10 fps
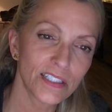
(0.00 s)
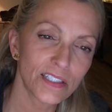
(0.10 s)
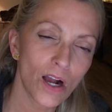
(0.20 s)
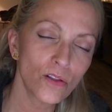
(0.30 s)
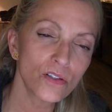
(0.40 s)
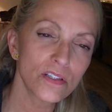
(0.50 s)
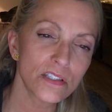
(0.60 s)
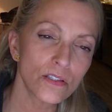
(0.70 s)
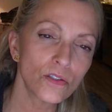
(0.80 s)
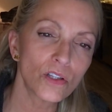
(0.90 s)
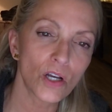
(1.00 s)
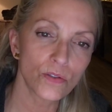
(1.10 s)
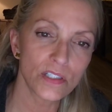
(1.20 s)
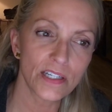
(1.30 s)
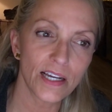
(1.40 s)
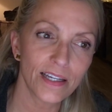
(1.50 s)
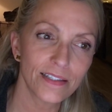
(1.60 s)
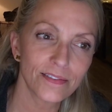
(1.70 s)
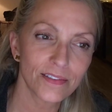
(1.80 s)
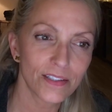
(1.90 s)
colors still glow today.
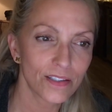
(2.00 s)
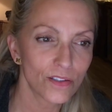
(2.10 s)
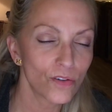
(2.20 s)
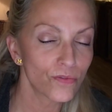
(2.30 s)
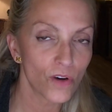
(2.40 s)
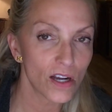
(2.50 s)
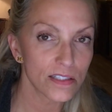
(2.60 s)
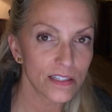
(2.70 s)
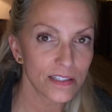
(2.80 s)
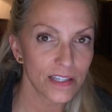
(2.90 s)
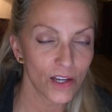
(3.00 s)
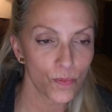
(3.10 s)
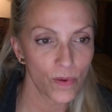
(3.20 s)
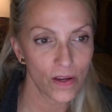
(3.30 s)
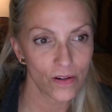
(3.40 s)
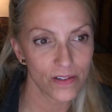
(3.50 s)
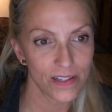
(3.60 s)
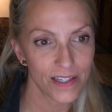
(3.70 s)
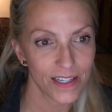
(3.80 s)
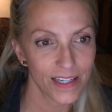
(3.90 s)
No frost has yet appeared.
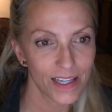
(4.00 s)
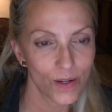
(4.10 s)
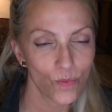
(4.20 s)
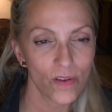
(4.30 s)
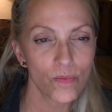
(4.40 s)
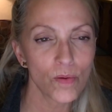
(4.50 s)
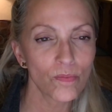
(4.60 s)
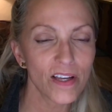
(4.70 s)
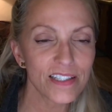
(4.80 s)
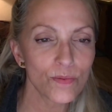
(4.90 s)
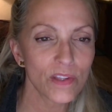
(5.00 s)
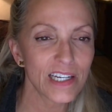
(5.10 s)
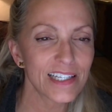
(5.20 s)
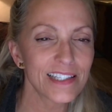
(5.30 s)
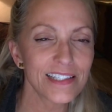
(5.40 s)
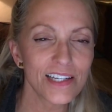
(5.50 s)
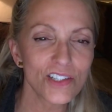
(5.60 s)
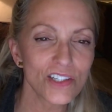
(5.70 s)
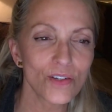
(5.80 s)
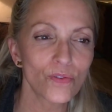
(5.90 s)
We have been blessed with an
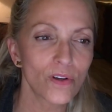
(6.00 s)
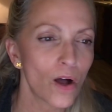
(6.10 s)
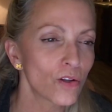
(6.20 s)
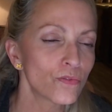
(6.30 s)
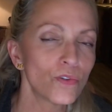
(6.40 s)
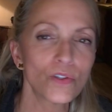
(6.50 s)
extension of colorful